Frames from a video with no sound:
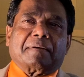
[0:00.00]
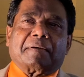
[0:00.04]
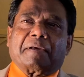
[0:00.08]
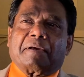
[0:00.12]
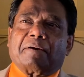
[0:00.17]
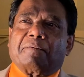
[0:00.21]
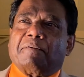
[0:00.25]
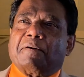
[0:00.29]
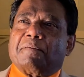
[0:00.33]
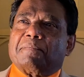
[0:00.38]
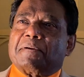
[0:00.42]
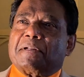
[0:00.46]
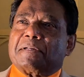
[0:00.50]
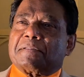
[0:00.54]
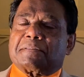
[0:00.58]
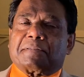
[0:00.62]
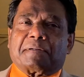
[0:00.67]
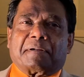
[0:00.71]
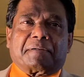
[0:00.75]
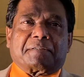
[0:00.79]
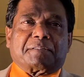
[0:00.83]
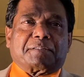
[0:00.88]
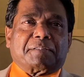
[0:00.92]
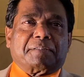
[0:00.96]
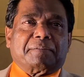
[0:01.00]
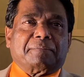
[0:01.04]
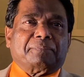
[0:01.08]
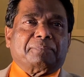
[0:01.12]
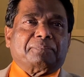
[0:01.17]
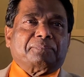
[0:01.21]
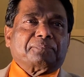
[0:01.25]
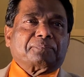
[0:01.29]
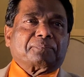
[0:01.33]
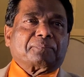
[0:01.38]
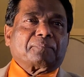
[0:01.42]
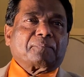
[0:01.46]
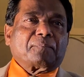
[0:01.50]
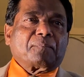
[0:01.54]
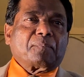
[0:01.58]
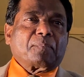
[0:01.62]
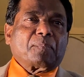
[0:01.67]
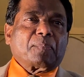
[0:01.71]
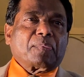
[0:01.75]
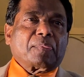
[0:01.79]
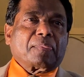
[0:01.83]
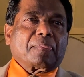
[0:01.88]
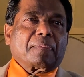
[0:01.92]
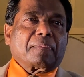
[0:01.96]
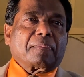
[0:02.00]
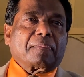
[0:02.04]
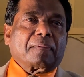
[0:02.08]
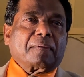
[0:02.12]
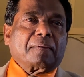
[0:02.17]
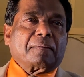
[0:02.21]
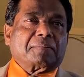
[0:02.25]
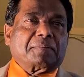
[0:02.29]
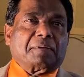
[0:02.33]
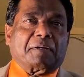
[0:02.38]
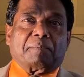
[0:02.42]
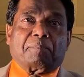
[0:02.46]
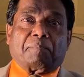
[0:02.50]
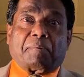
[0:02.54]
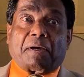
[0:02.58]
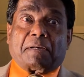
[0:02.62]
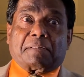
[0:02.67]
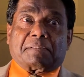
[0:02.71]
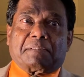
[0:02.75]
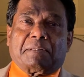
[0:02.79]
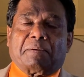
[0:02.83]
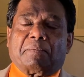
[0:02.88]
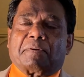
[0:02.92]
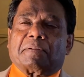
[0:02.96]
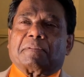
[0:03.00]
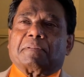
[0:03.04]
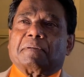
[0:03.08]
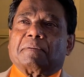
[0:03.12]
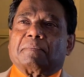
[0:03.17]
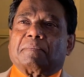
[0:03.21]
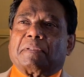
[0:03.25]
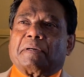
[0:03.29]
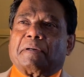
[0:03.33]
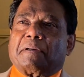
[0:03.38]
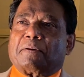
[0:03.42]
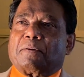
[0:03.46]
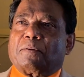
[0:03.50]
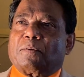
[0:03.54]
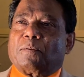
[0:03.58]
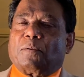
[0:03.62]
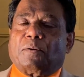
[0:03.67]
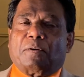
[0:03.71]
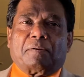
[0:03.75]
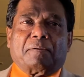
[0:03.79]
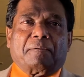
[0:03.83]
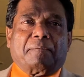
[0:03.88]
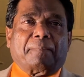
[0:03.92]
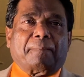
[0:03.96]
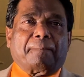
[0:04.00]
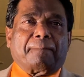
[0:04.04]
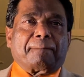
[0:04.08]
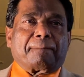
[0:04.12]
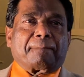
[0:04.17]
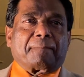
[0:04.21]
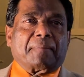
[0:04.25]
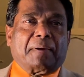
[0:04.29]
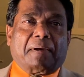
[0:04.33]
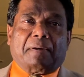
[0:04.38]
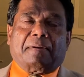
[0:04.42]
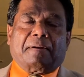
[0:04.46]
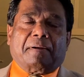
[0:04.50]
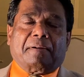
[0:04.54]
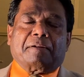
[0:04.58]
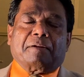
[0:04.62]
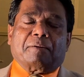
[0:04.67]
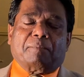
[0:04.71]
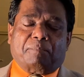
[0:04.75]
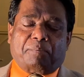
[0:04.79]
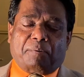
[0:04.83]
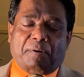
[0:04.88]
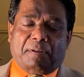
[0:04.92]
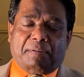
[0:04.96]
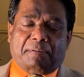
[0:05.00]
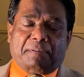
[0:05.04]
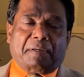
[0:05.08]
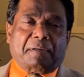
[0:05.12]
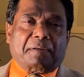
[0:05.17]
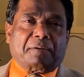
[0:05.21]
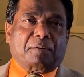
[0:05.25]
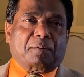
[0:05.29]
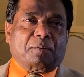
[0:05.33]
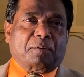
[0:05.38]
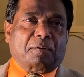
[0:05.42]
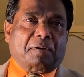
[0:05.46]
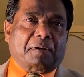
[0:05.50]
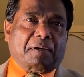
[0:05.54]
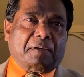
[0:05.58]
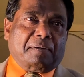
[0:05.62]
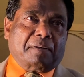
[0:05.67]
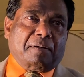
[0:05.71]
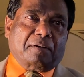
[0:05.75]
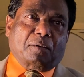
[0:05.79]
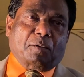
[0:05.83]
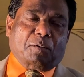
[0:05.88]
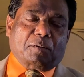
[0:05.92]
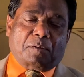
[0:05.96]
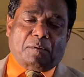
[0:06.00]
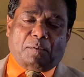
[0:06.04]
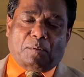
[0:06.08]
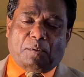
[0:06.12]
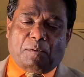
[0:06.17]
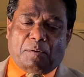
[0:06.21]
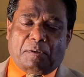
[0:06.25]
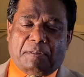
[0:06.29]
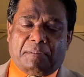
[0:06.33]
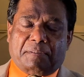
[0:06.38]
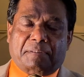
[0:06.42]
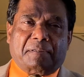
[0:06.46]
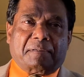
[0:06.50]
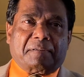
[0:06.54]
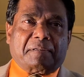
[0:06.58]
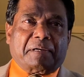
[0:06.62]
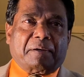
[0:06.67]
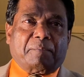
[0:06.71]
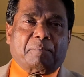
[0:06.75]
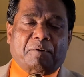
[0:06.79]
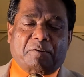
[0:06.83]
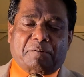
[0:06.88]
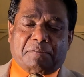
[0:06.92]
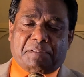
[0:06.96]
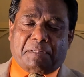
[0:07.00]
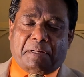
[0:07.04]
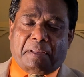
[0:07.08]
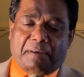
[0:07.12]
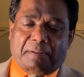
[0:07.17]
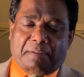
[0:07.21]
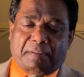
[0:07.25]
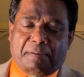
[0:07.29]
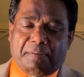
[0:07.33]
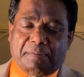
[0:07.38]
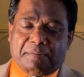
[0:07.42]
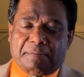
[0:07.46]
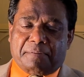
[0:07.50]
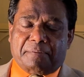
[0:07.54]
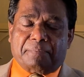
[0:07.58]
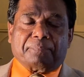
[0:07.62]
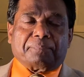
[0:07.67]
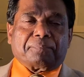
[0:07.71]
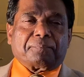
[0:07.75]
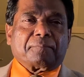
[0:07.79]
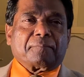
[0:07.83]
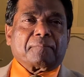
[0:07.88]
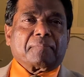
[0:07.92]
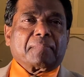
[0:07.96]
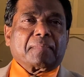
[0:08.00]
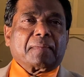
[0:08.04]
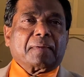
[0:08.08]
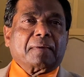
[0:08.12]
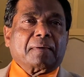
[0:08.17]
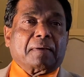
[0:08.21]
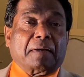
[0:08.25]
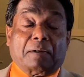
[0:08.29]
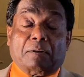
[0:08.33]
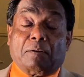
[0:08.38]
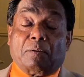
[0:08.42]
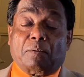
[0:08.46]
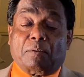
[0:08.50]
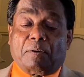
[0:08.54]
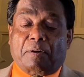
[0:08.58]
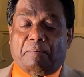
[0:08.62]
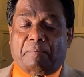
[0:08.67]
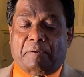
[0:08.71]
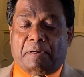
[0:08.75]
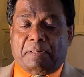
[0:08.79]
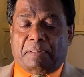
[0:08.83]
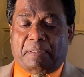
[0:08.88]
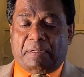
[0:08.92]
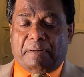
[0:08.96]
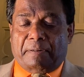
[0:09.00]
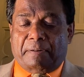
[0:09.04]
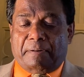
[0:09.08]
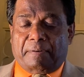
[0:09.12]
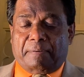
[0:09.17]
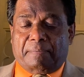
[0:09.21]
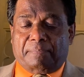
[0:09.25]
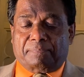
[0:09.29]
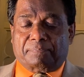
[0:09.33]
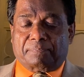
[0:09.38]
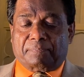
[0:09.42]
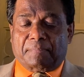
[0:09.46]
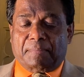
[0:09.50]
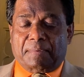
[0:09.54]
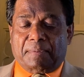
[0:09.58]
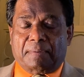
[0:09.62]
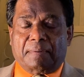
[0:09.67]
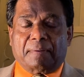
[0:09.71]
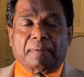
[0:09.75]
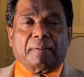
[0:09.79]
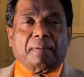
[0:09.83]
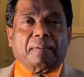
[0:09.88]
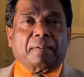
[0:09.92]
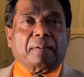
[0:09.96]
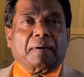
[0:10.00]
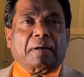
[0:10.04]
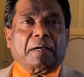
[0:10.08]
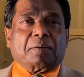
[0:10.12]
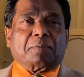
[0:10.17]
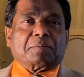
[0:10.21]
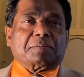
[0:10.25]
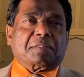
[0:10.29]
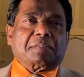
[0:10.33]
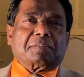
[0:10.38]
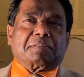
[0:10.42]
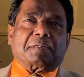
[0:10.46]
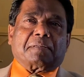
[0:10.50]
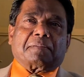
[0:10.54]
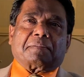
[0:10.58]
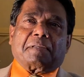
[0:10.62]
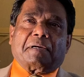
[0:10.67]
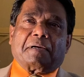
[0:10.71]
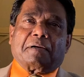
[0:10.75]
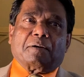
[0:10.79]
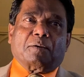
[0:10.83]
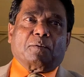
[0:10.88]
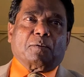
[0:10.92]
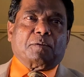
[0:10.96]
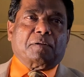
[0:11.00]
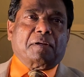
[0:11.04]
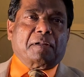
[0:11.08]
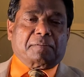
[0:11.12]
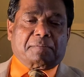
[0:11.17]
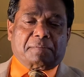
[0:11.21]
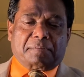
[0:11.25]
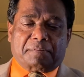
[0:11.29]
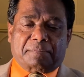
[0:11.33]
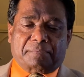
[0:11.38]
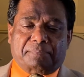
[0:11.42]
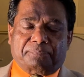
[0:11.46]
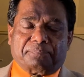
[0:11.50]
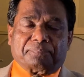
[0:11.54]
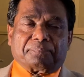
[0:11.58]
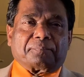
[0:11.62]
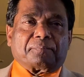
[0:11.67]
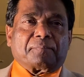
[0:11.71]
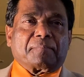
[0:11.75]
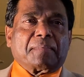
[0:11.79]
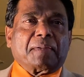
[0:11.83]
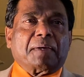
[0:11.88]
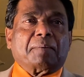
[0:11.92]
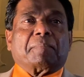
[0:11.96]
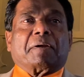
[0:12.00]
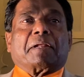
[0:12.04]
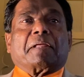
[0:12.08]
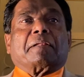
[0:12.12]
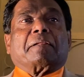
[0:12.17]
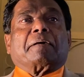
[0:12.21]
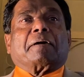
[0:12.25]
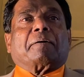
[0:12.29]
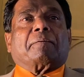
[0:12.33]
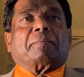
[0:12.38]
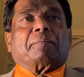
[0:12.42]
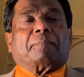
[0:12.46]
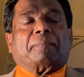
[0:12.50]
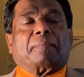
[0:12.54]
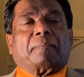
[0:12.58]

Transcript: cave of destruction. So I passed everything. Thank you, Lord. I, I didn't pray, thank you, Lord. I didn't know the Lord at that time. I was an atheist. I don't know how I did it. I used to say, thank goodness. But anyhow,